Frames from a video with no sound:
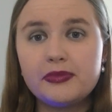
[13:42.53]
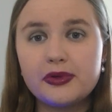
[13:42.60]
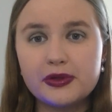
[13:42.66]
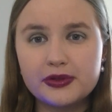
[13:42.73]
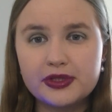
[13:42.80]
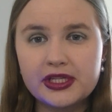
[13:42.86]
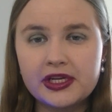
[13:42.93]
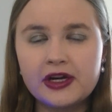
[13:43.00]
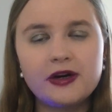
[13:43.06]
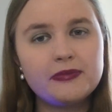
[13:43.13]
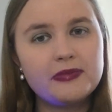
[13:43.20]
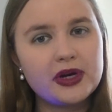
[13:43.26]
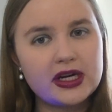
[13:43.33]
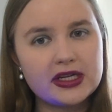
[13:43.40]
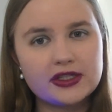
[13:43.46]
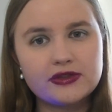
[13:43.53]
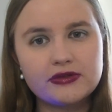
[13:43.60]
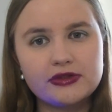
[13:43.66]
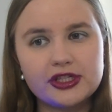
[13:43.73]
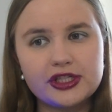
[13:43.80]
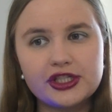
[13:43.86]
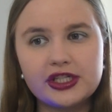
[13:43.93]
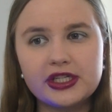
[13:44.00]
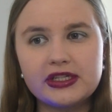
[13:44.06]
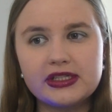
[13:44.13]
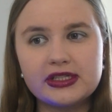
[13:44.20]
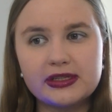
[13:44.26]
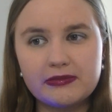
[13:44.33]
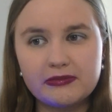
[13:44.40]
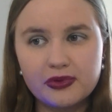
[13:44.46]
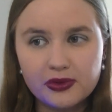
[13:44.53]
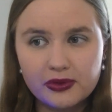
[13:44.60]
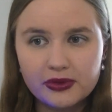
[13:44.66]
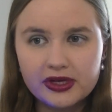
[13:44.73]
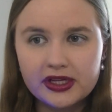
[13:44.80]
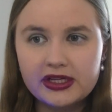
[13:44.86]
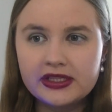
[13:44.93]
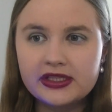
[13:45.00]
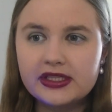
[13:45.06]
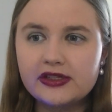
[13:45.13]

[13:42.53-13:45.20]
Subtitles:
Building on past tradition is important.